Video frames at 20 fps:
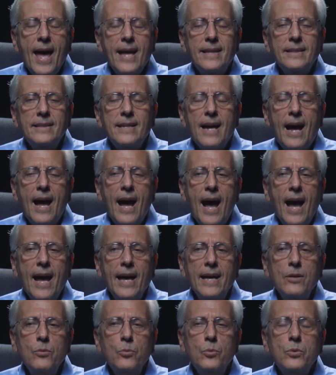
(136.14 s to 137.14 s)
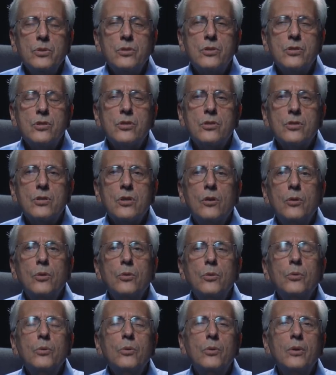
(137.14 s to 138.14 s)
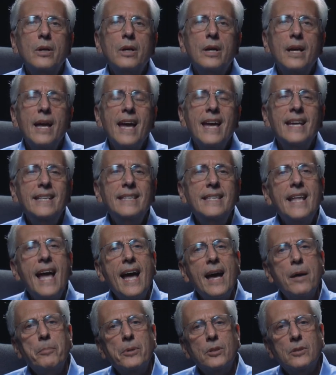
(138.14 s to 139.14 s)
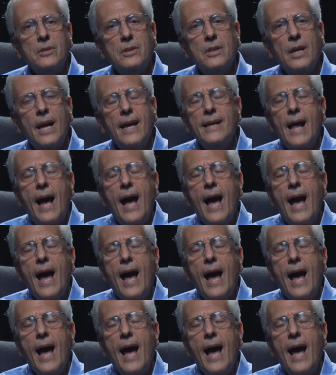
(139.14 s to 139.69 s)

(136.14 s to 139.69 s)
And I was so enamored.